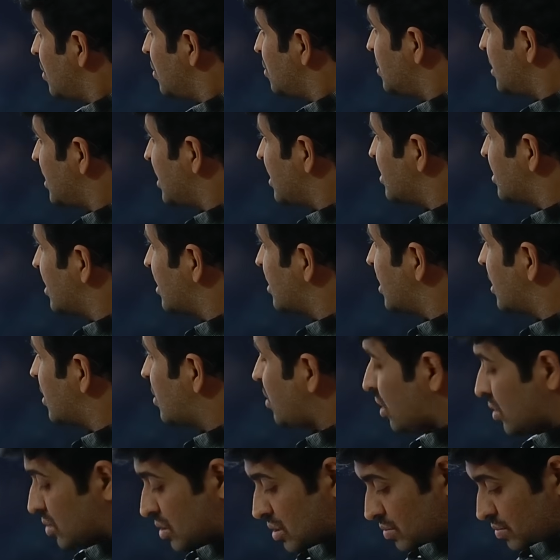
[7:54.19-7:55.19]
You see, isn't
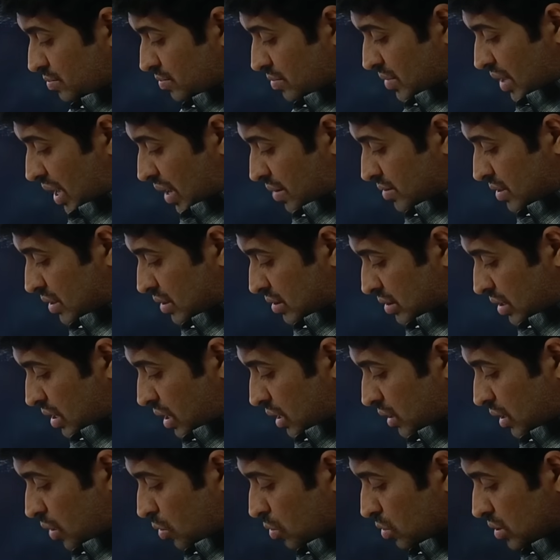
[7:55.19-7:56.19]
it awesome? I've just
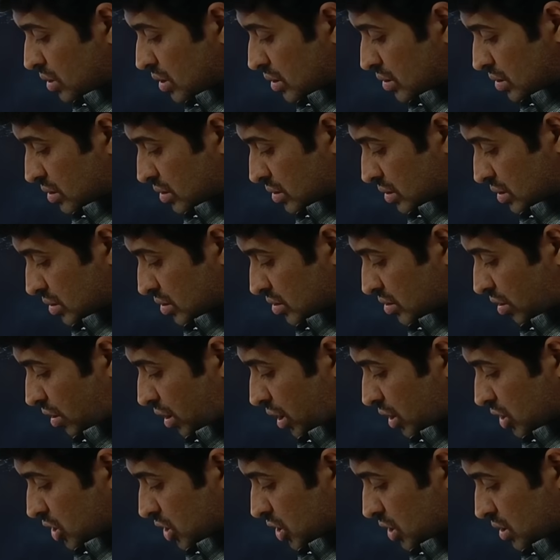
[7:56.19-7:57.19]
cut out this
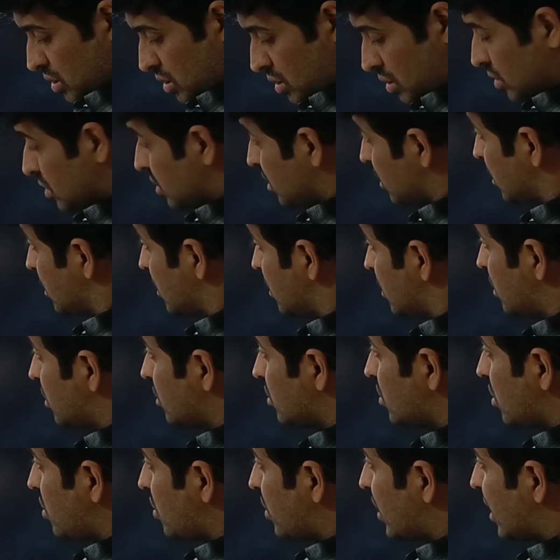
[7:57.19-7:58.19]
structure
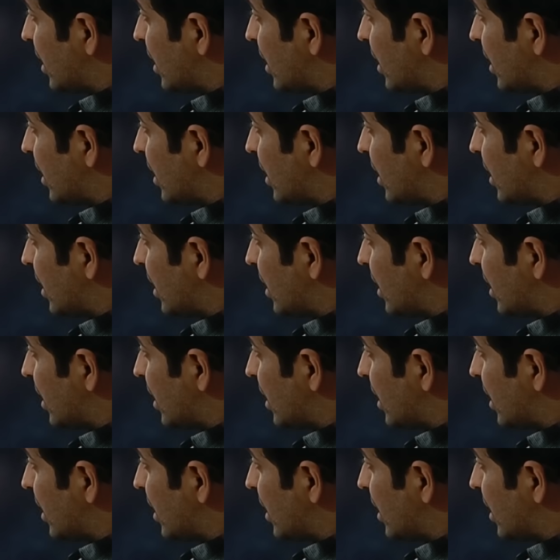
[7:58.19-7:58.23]
so